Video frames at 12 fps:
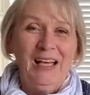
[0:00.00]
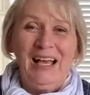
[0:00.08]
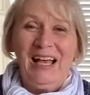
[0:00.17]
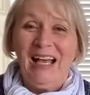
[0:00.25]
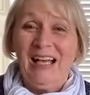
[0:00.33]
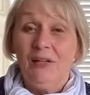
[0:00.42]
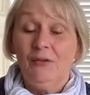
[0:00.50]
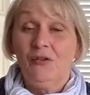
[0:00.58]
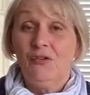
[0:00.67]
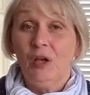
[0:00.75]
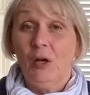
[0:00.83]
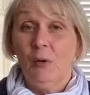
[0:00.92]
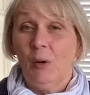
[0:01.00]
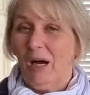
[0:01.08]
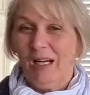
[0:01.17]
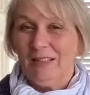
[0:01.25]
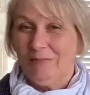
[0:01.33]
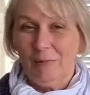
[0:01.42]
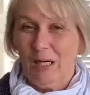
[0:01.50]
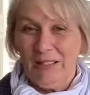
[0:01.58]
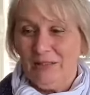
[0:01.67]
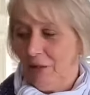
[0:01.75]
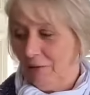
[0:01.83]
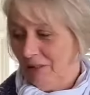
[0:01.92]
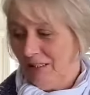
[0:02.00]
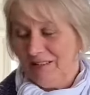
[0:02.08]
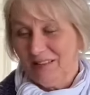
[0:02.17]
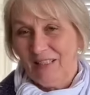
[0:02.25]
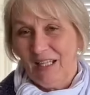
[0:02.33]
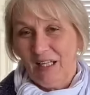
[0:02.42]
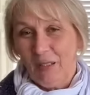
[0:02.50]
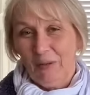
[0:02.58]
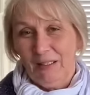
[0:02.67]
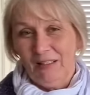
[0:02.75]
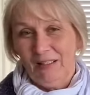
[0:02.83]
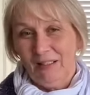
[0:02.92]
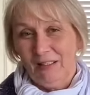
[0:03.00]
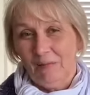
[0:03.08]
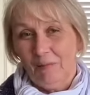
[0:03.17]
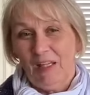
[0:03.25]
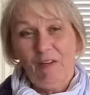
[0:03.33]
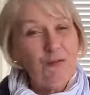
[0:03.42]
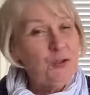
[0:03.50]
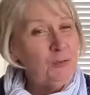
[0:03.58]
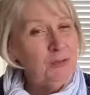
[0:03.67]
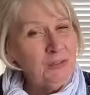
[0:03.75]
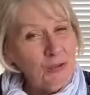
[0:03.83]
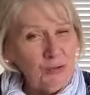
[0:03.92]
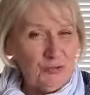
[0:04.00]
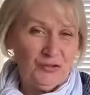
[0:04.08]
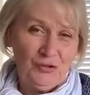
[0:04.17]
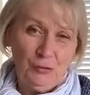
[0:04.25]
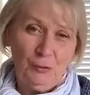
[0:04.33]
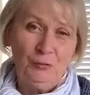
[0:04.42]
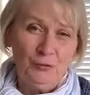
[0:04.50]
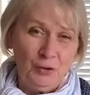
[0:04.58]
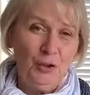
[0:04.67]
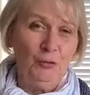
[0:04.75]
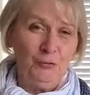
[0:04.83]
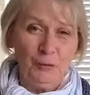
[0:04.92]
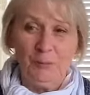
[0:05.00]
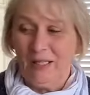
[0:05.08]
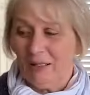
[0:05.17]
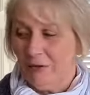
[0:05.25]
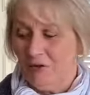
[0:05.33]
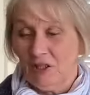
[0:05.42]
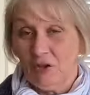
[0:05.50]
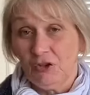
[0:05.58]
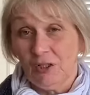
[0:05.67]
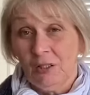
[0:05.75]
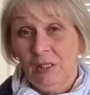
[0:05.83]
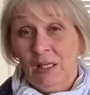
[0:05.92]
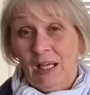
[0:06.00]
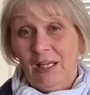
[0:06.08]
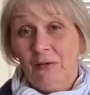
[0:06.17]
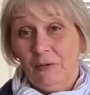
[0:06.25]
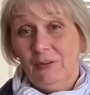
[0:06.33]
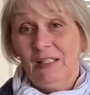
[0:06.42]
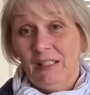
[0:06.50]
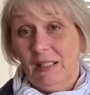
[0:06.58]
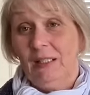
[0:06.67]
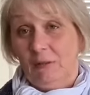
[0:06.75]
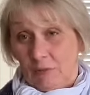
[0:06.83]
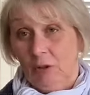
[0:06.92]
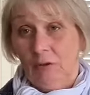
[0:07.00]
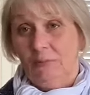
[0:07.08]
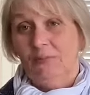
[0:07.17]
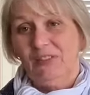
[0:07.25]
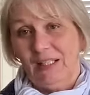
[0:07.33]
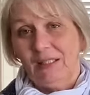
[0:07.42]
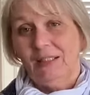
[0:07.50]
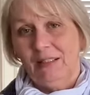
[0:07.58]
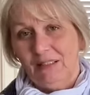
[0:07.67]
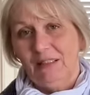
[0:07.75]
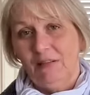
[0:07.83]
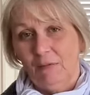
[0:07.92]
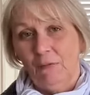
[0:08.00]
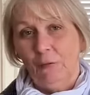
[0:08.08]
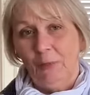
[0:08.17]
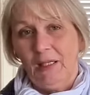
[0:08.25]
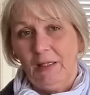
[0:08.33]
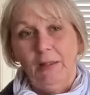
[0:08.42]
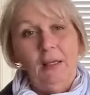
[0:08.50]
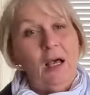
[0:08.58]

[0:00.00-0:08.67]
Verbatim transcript: and so I, I don't need to tell you anything. If you're not so new to piano teaching and you're thinking, oh, Sally, this isn't for me,